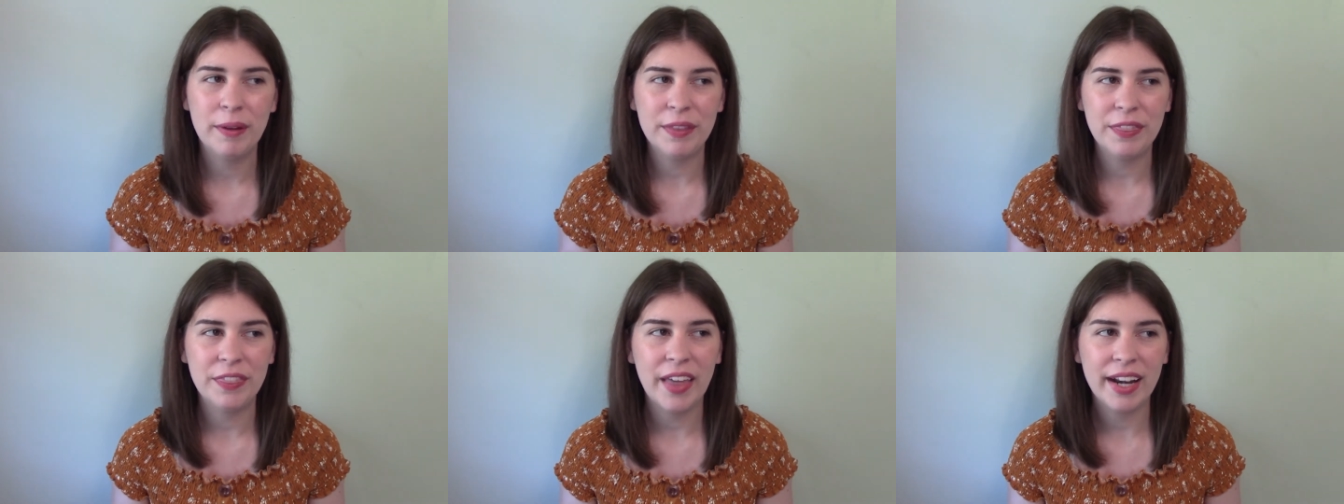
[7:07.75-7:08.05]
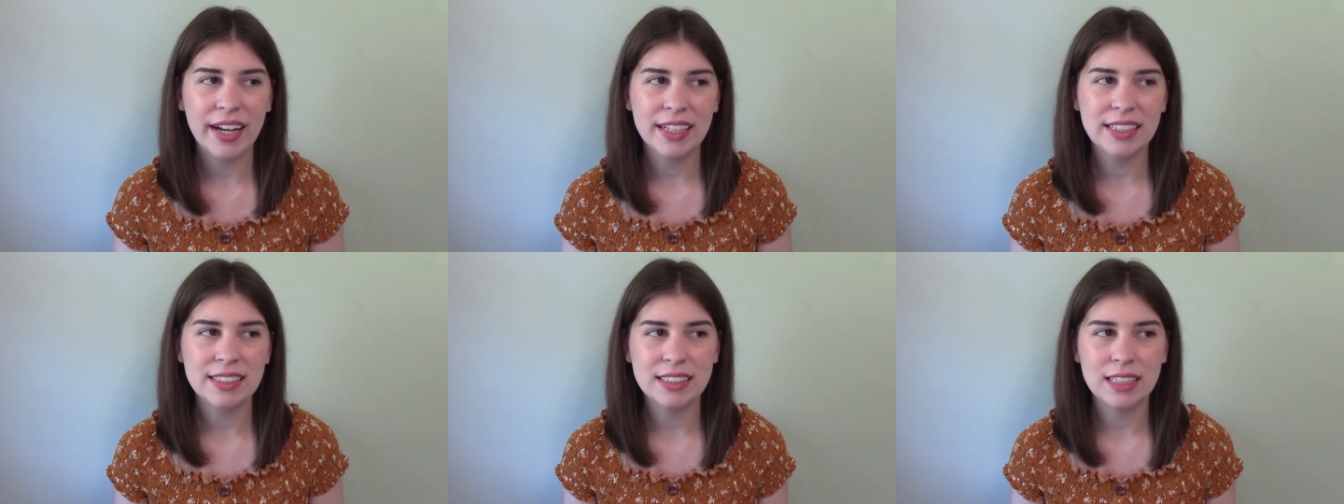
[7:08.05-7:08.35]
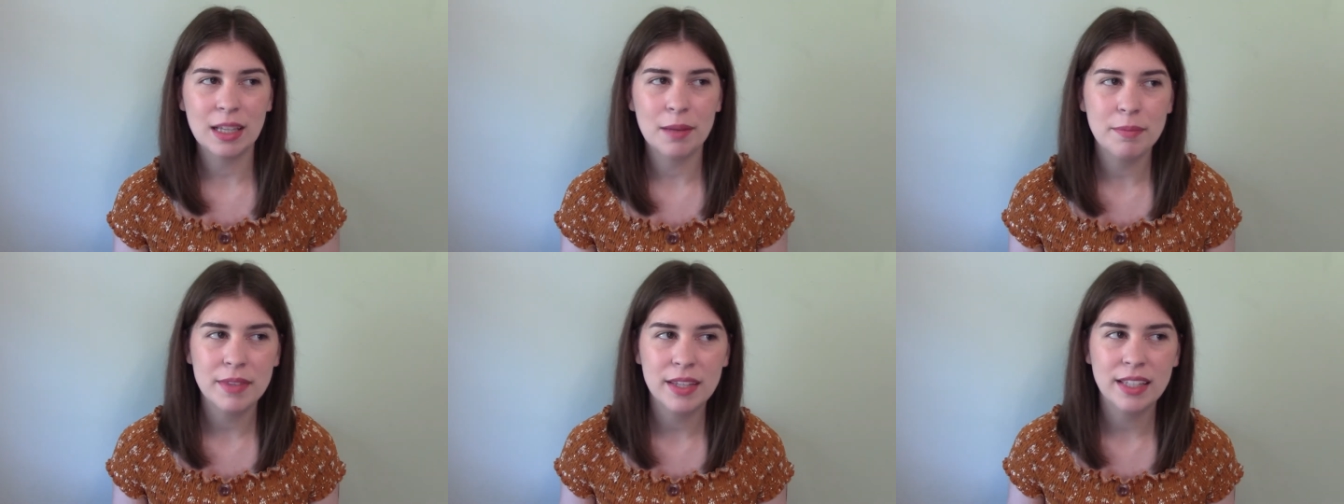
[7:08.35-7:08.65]
but that is
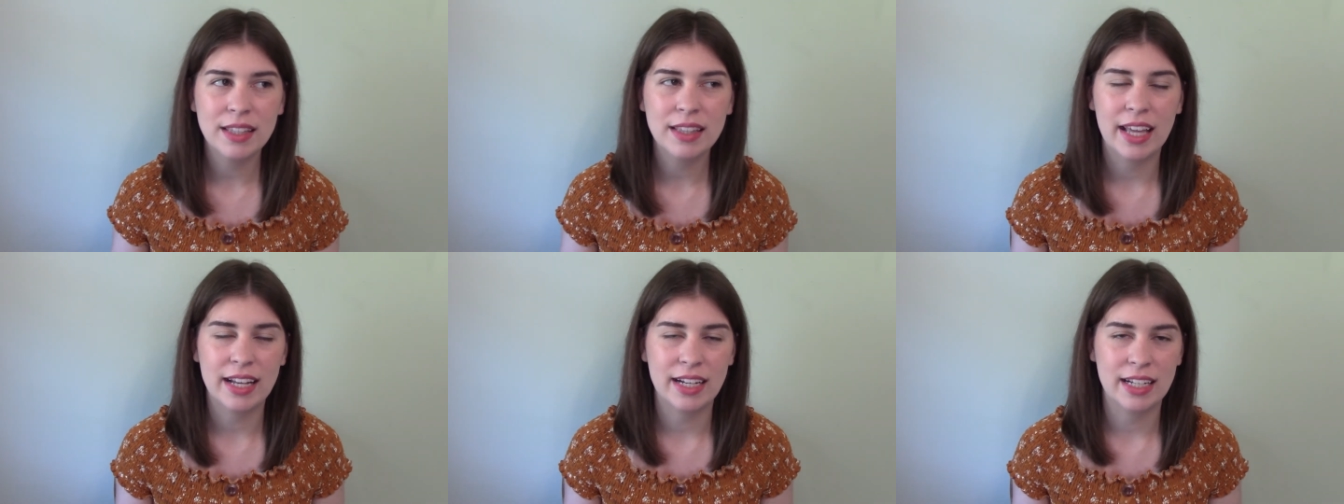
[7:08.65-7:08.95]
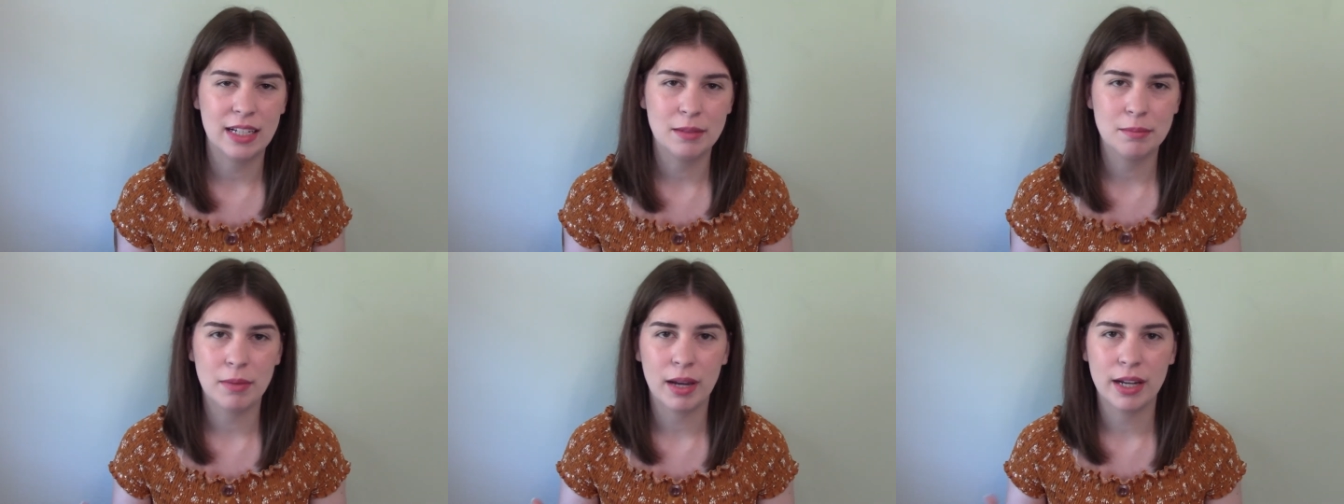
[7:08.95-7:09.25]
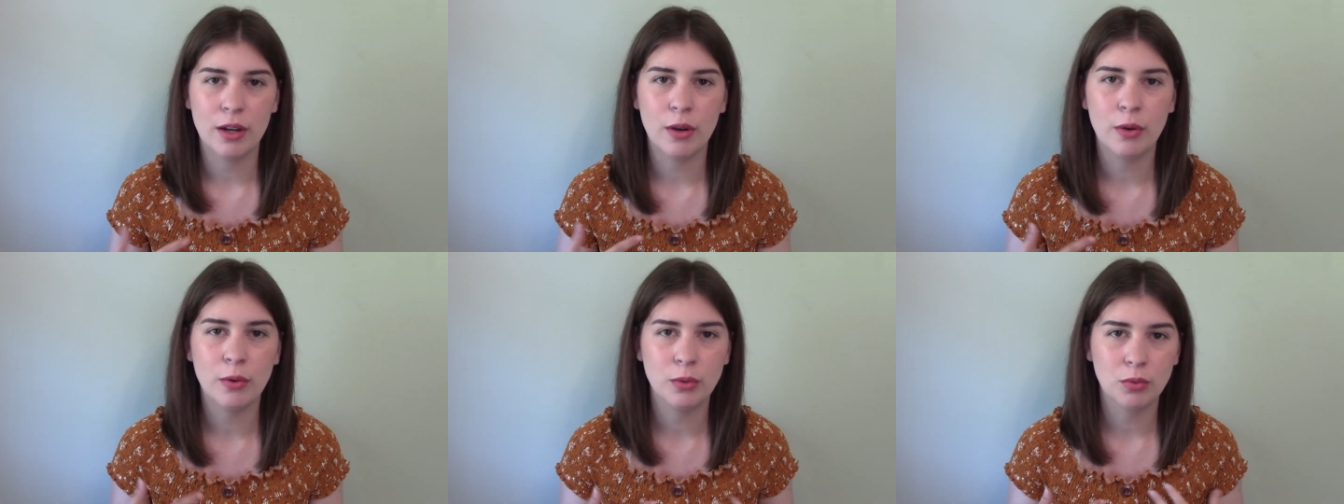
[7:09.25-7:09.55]
something that in
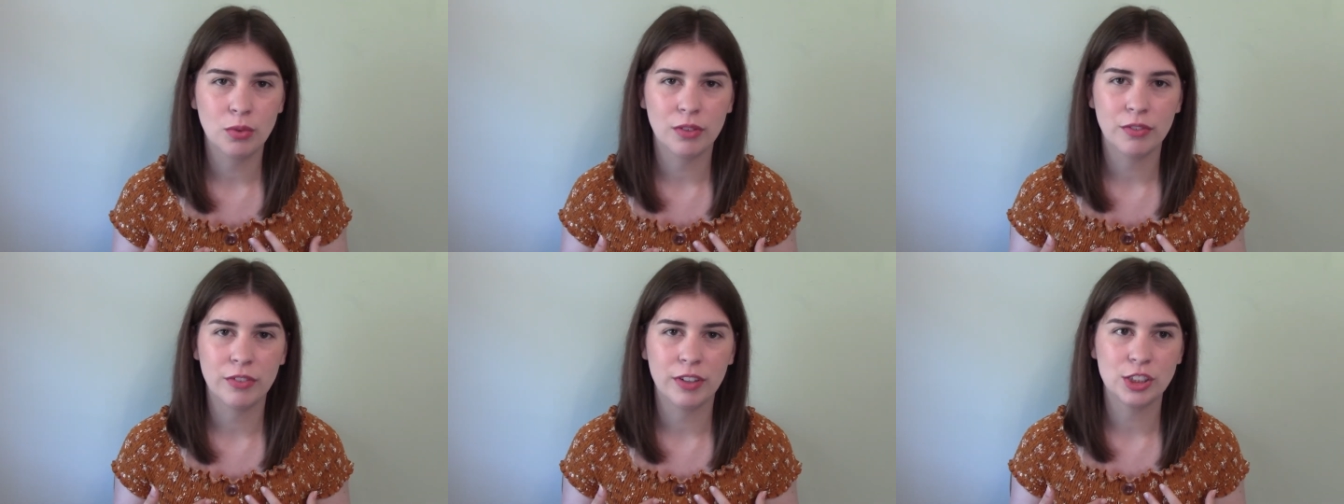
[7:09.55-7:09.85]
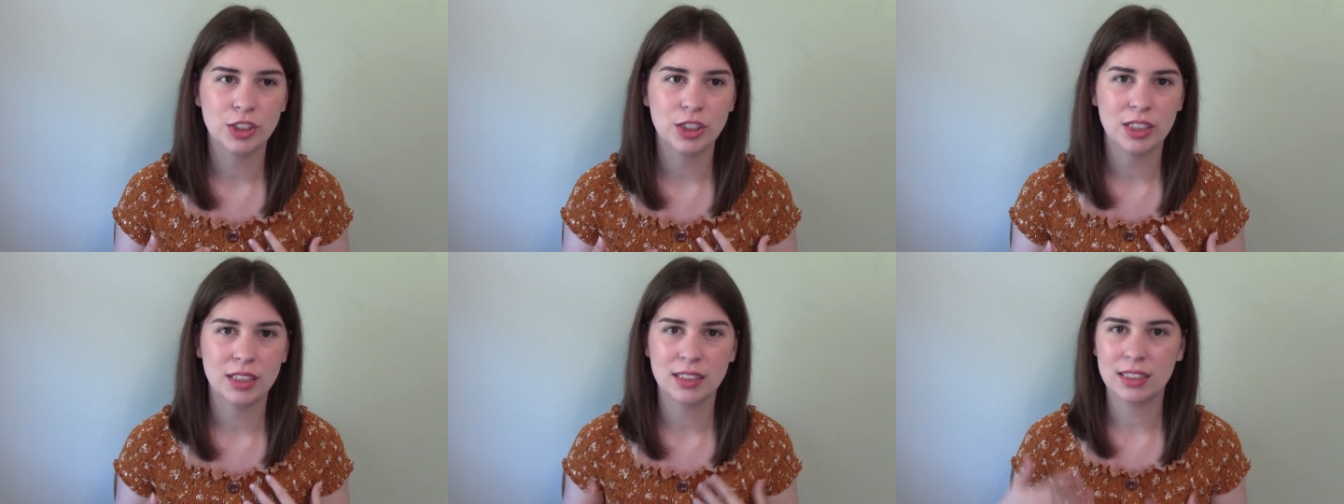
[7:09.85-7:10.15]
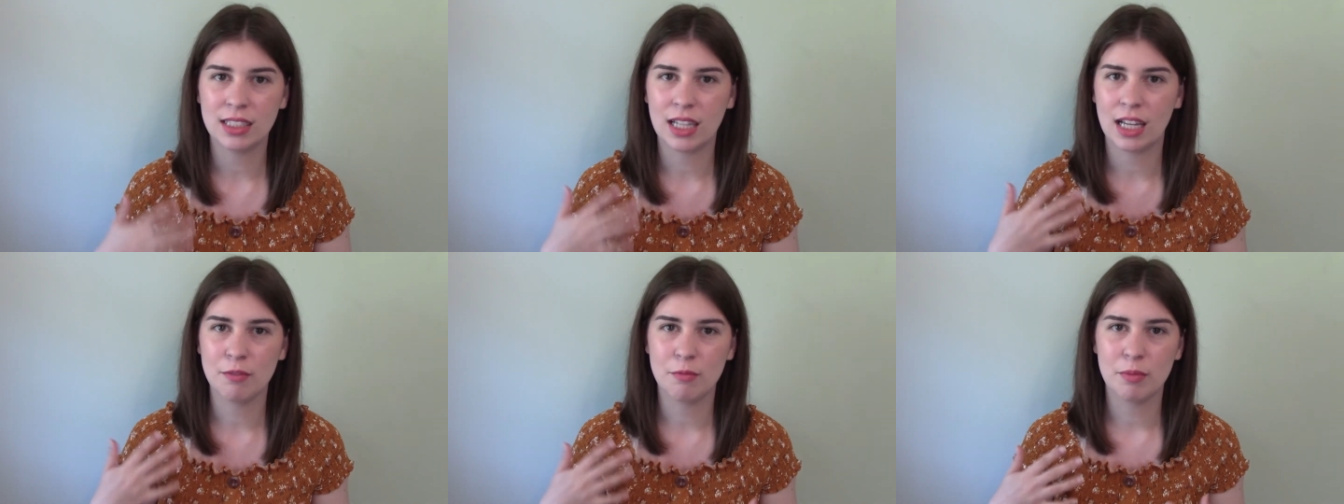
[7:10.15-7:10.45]
my own
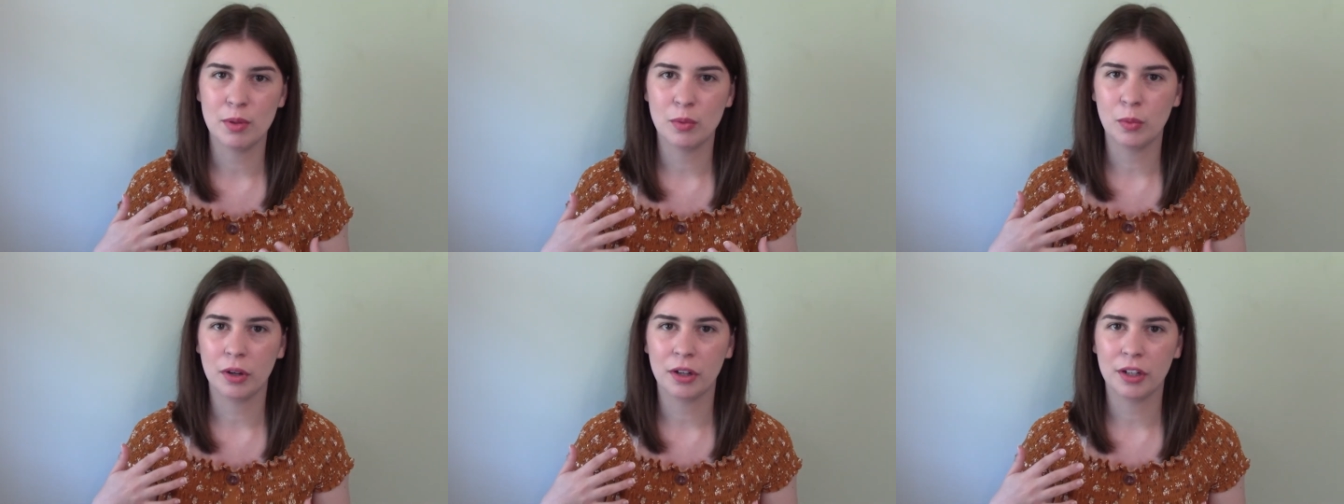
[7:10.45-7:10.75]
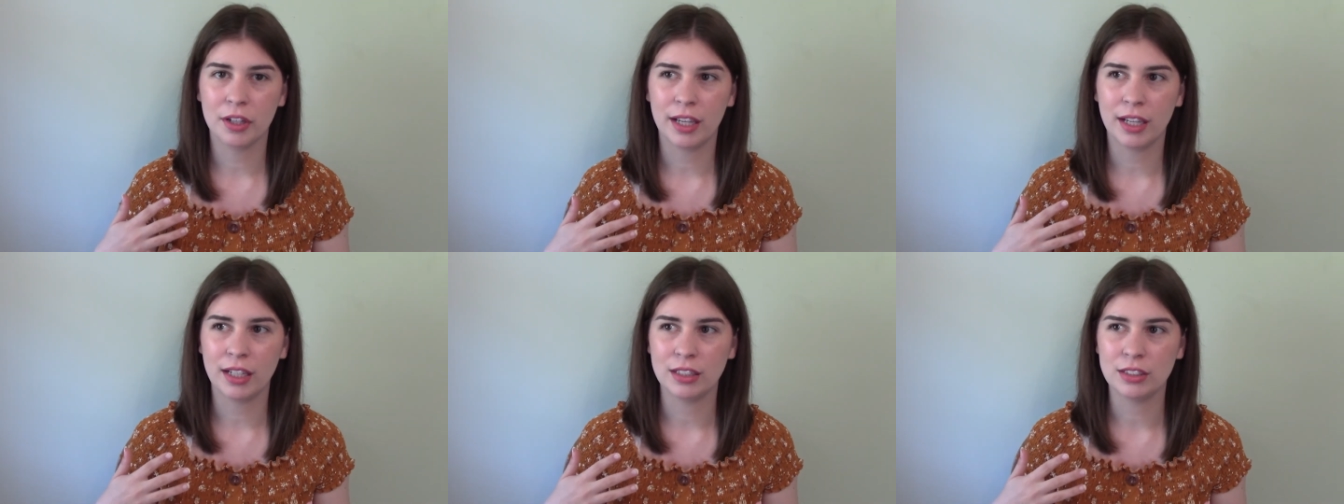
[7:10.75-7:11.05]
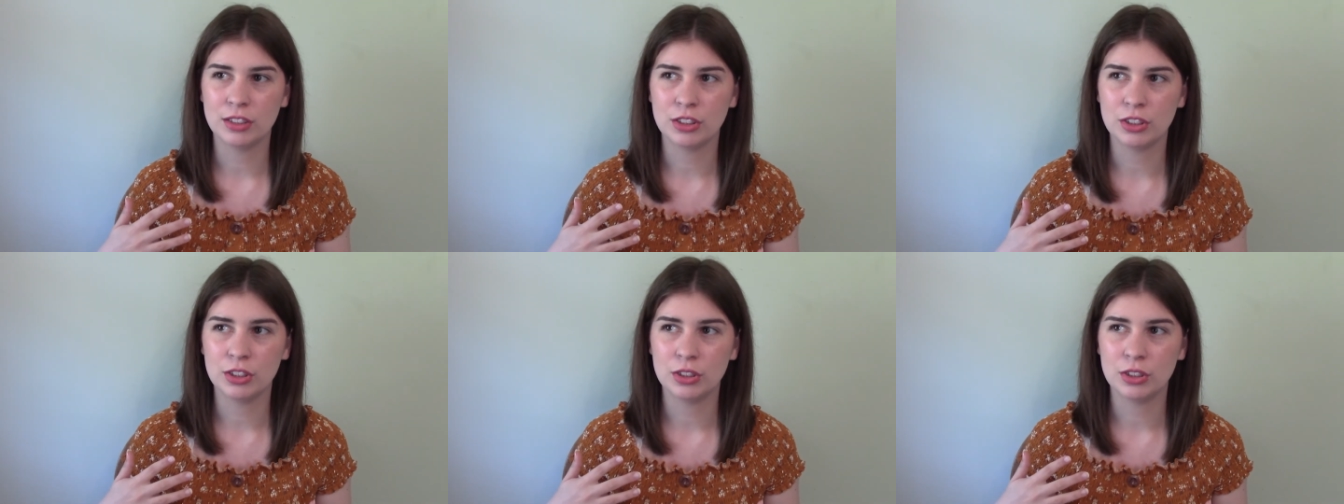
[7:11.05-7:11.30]
revisions I've been working